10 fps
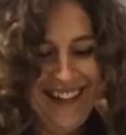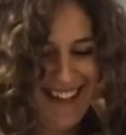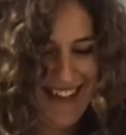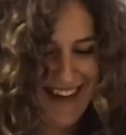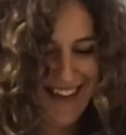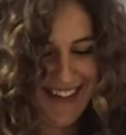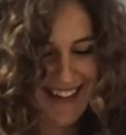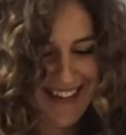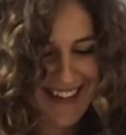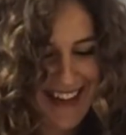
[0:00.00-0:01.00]
So
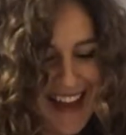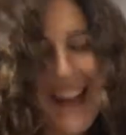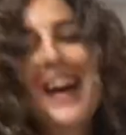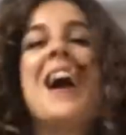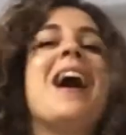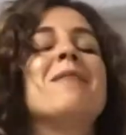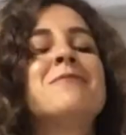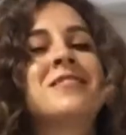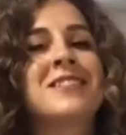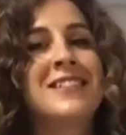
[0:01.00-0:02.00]
I'm
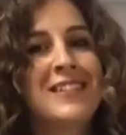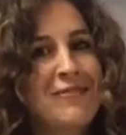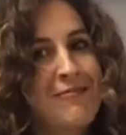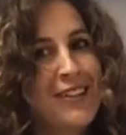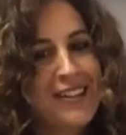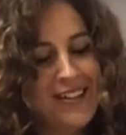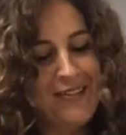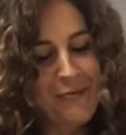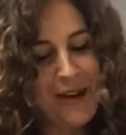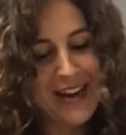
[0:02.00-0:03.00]
just gonna
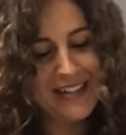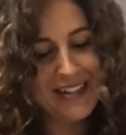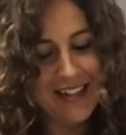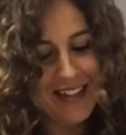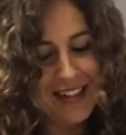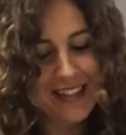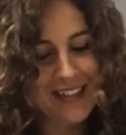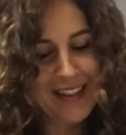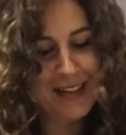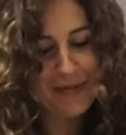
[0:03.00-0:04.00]
wait till it looks
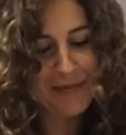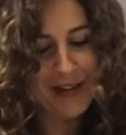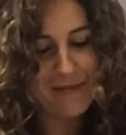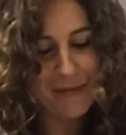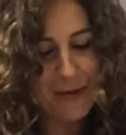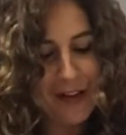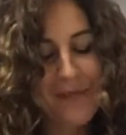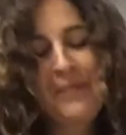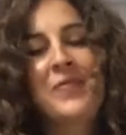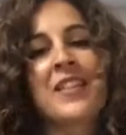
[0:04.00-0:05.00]
a little bit
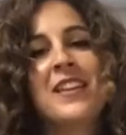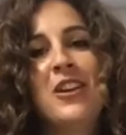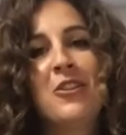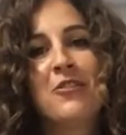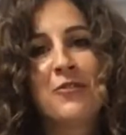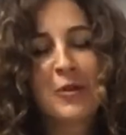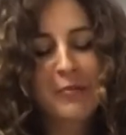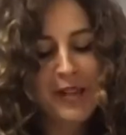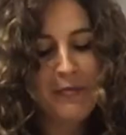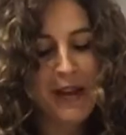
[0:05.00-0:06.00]
more
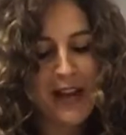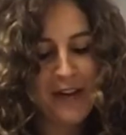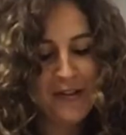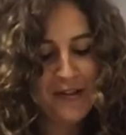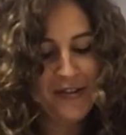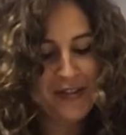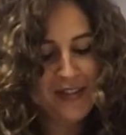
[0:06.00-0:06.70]
uniformly beige.